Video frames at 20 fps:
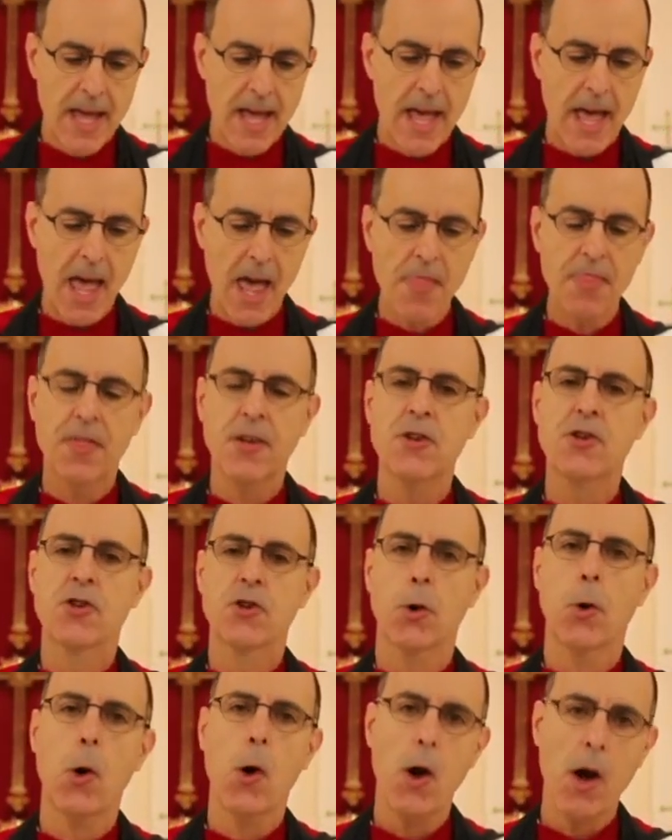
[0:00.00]
and the
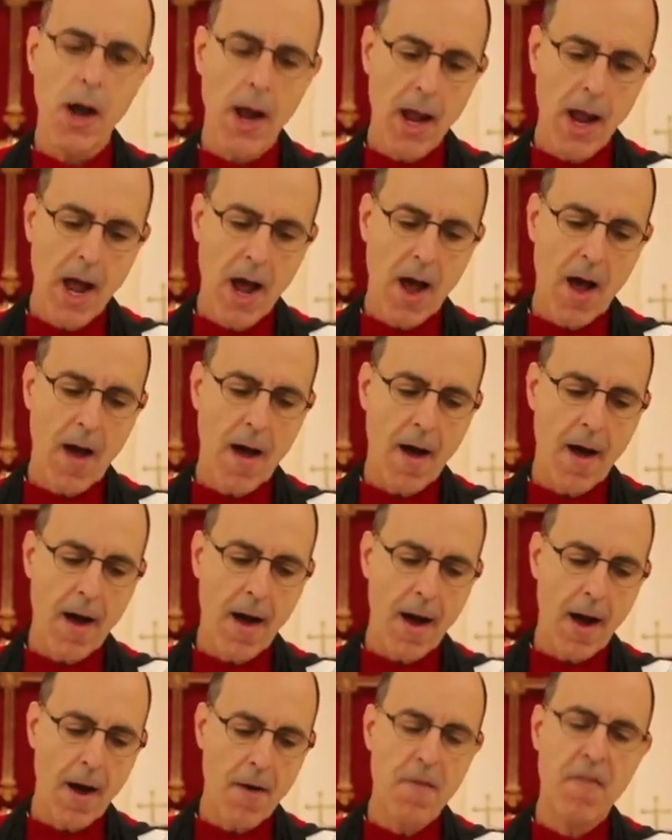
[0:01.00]
joy
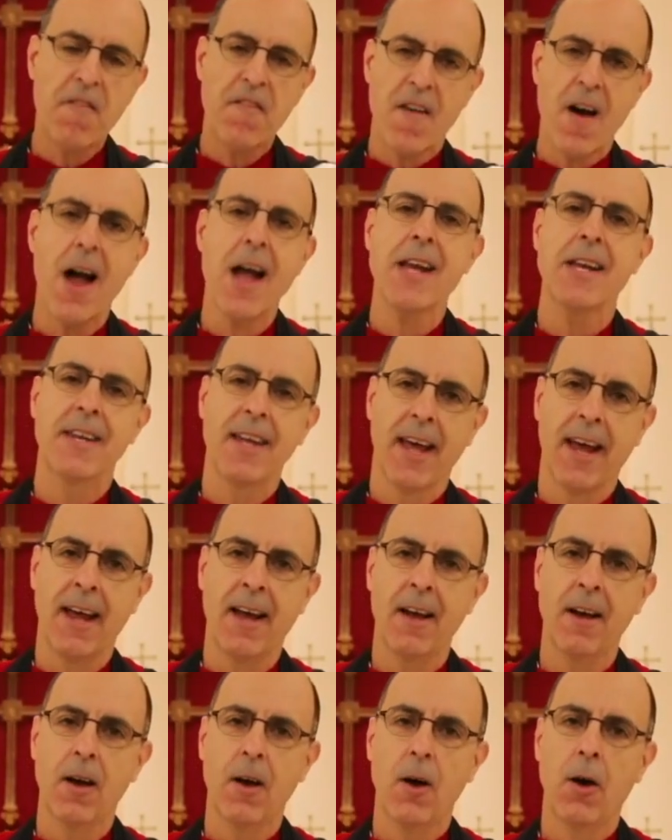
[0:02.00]
of finding
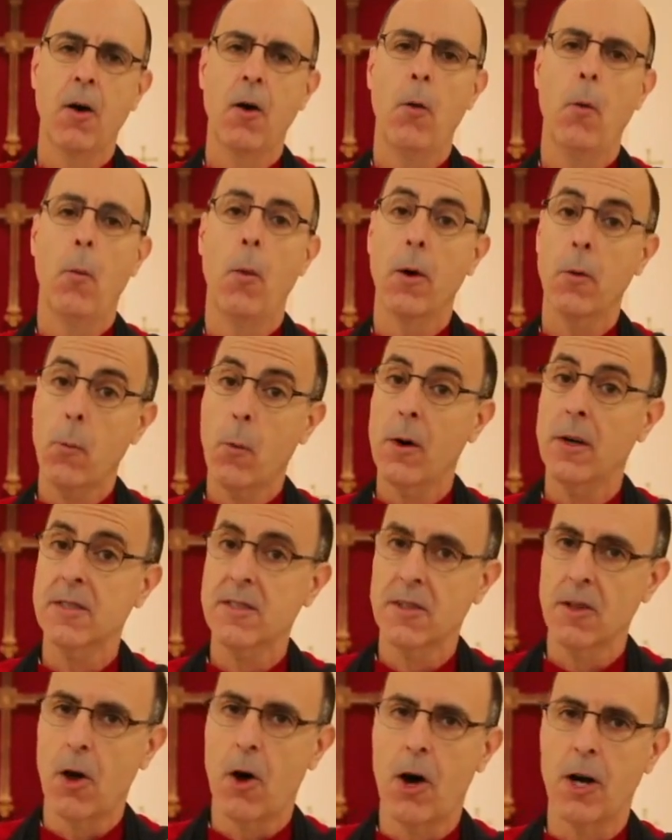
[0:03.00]
what was
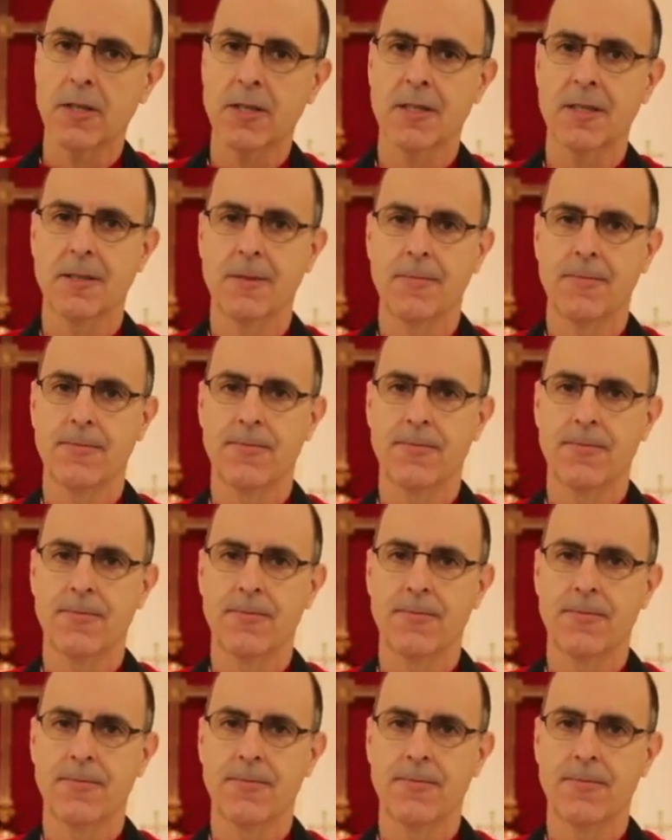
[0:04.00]
lost.